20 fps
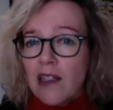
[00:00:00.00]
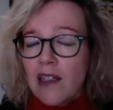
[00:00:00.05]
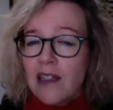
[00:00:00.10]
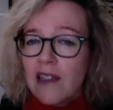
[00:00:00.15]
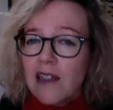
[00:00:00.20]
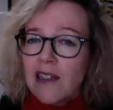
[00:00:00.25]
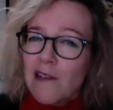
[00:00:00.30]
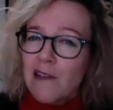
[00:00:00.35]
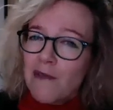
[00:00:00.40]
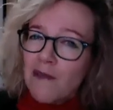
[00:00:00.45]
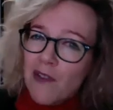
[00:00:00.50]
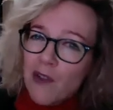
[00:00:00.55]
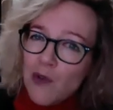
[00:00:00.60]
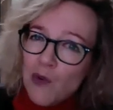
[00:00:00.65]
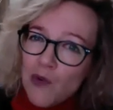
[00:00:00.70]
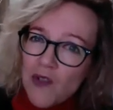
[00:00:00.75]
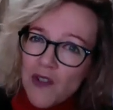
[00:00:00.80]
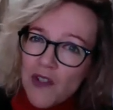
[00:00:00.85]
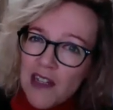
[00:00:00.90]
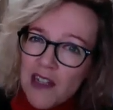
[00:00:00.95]
and if you
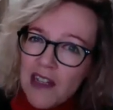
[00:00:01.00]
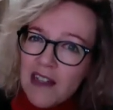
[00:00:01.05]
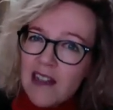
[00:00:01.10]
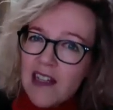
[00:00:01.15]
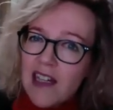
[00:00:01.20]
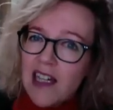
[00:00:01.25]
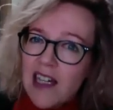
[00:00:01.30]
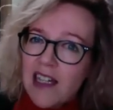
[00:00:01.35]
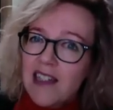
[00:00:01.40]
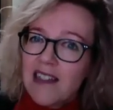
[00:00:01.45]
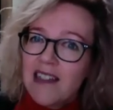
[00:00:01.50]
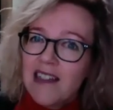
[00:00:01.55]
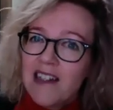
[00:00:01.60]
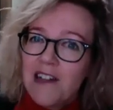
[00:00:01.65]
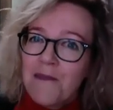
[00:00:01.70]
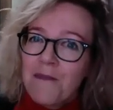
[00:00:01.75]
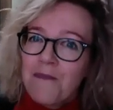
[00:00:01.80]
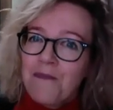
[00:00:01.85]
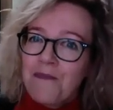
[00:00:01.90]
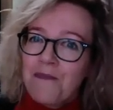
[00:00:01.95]
see that
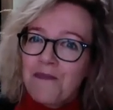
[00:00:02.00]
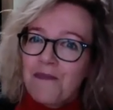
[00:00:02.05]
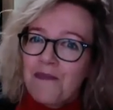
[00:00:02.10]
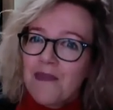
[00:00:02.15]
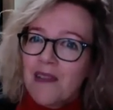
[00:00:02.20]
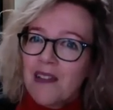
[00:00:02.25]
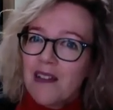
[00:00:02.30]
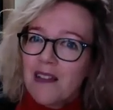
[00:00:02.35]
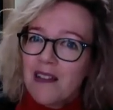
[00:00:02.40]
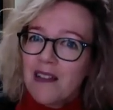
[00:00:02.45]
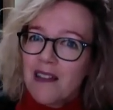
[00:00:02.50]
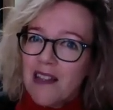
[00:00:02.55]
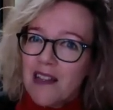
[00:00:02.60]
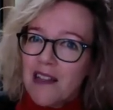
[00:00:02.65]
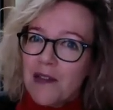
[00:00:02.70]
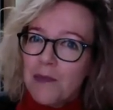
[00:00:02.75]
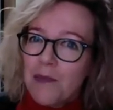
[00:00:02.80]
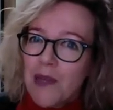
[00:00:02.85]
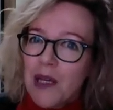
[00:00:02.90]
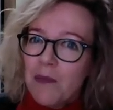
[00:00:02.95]

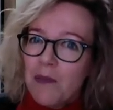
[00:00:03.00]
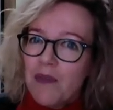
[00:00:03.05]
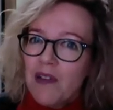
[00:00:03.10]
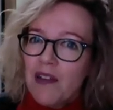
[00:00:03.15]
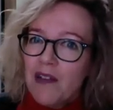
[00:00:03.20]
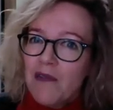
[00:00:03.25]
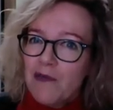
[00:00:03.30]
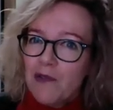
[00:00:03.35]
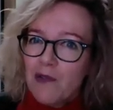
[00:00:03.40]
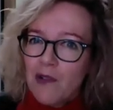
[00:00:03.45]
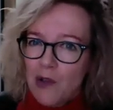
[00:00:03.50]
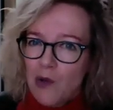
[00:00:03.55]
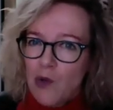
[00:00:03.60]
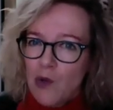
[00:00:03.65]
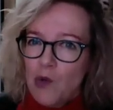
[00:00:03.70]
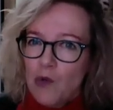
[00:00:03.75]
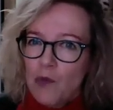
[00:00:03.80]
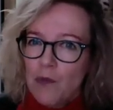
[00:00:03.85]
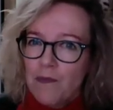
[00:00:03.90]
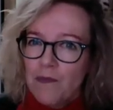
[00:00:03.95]
this may be for
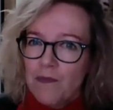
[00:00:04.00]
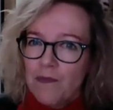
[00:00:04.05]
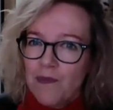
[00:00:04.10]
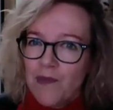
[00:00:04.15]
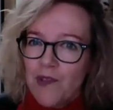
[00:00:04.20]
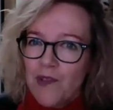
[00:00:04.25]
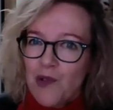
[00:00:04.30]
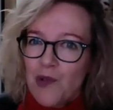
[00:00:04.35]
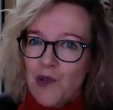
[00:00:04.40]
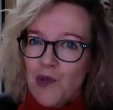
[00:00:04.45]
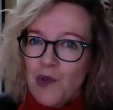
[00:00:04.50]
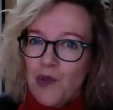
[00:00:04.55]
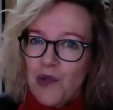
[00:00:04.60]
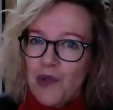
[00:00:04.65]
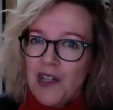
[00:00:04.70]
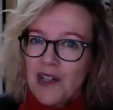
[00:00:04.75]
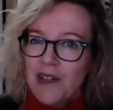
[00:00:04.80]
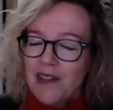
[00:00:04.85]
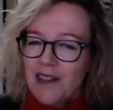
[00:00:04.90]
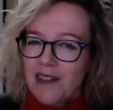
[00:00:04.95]
you to
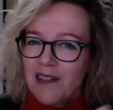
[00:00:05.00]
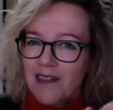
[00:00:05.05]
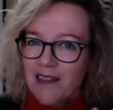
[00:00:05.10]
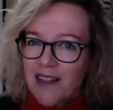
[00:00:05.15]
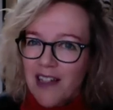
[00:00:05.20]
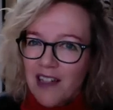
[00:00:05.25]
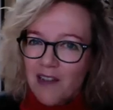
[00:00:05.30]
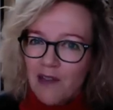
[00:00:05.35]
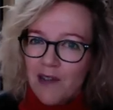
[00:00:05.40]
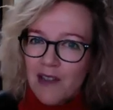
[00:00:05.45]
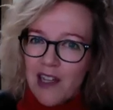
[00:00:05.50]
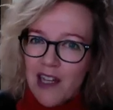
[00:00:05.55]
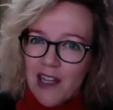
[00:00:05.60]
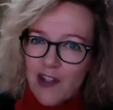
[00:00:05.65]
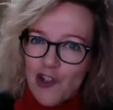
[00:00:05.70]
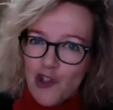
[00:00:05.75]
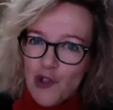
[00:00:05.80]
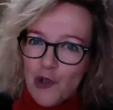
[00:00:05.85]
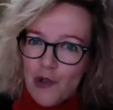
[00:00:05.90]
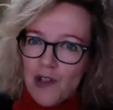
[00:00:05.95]
get on that
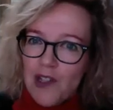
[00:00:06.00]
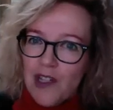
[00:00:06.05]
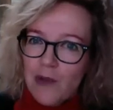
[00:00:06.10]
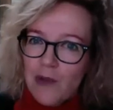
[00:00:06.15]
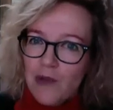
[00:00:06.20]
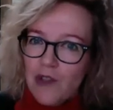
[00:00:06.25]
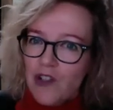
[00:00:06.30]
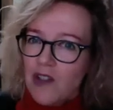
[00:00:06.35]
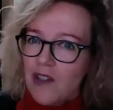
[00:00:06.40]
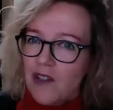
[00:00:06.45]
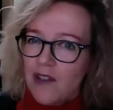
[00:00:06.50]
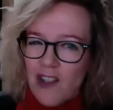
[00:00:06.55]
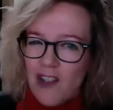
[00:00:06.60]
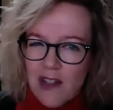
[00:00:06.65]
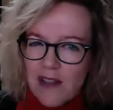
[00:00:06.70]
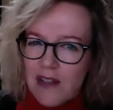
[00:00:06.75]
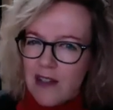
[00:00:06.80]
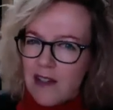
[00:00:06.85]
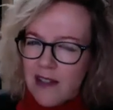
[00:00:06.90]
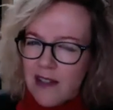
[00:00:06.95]
journey, which is
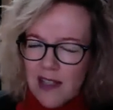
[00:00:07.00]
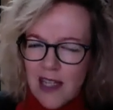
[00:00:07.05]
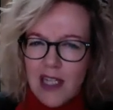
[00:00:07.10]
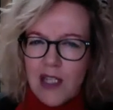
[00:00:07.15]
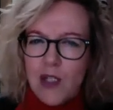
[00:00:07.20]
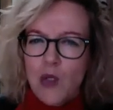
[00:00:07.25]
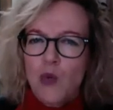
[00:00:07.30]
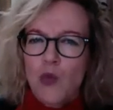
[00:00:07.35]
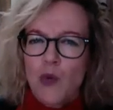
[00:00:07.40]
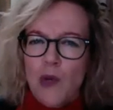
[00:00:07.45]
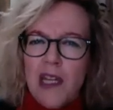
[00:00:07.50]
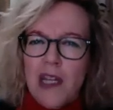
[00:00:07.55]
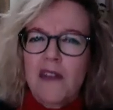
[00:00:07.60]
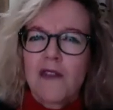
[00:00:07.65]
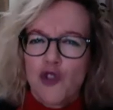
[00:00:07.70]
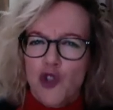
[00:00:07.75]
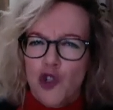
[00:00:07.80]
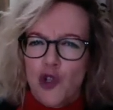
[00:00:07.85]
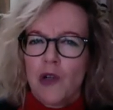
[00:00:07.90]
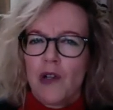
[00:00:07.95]
just a 6 weeks
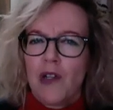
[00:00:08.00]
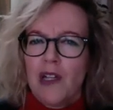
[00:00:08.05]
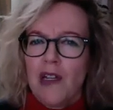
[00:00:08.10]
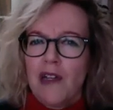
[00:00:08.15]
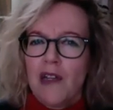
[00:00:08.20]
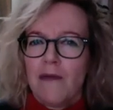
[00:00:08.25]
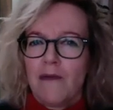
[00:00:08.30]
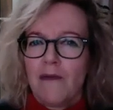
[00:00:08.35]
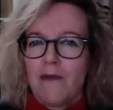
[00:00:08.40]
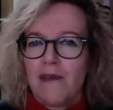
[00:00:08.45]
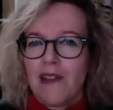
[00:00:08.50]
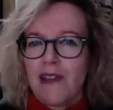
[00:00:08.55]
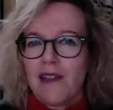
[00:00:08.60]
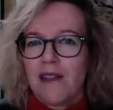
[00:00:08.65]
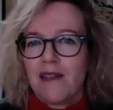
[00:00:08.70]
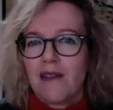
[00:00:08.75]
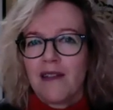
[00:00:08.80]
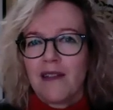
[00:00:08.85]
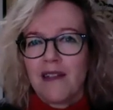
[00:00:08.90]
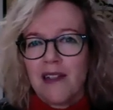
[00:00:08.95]
journey with
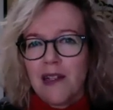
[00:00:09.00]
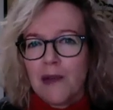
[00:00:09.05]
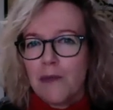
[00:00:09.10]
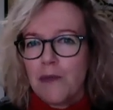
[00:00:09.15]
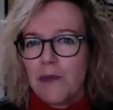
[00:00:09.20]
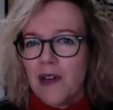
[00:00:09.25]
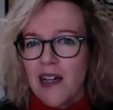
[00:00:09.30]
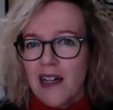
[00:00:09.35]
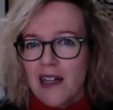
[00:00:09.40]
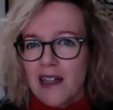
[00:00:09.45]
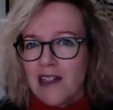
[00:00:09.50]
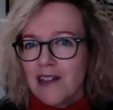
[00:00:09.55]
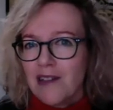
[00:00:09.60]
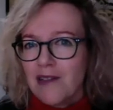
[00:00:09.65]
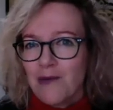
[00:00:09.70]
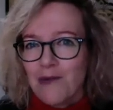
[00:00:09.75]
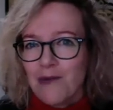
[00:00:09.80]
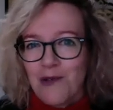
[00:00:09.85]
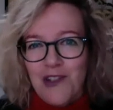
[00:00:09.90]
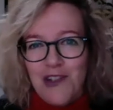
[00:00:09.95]
an impact
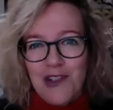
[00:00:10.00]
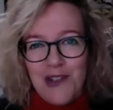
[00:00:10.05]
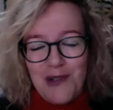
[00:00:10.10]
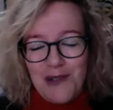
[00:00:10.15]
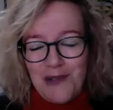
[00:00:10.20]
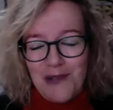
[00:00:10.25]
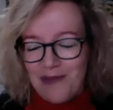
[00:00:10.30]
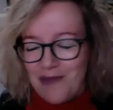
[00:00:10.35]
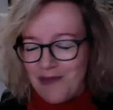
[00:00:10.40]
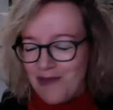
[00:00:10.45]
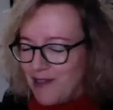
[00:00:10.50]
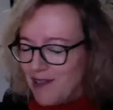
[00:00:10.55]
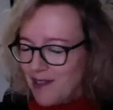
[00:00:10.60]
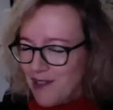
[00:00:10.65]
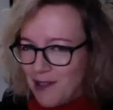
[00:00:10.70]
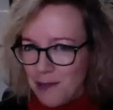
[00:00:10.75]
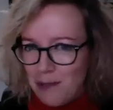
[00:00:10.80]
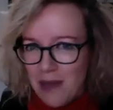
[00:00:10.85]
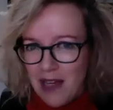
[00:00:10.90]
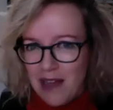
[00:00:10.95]
which is
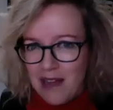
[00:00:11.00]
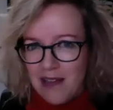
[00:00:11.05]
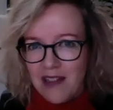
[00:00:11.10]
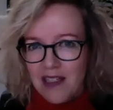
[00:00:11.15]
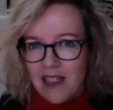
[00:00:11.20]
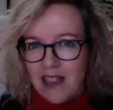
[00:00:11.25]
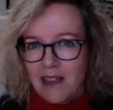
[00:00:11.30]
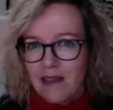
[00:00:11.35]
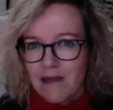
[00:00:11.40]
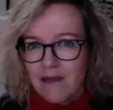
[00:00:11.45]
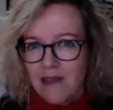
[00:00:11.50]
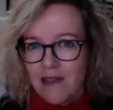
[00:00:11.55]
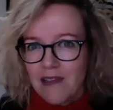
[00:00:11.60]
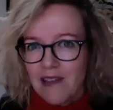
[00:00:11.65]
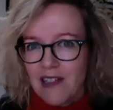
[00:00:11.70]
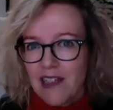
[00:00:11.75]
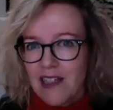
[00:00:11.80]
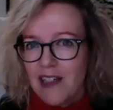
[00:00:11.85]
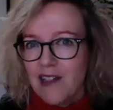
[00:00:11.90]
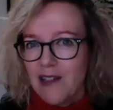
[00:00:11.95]
amazing.
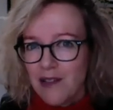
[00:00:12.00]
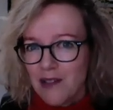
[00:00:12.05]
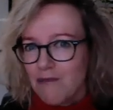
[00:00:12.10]
And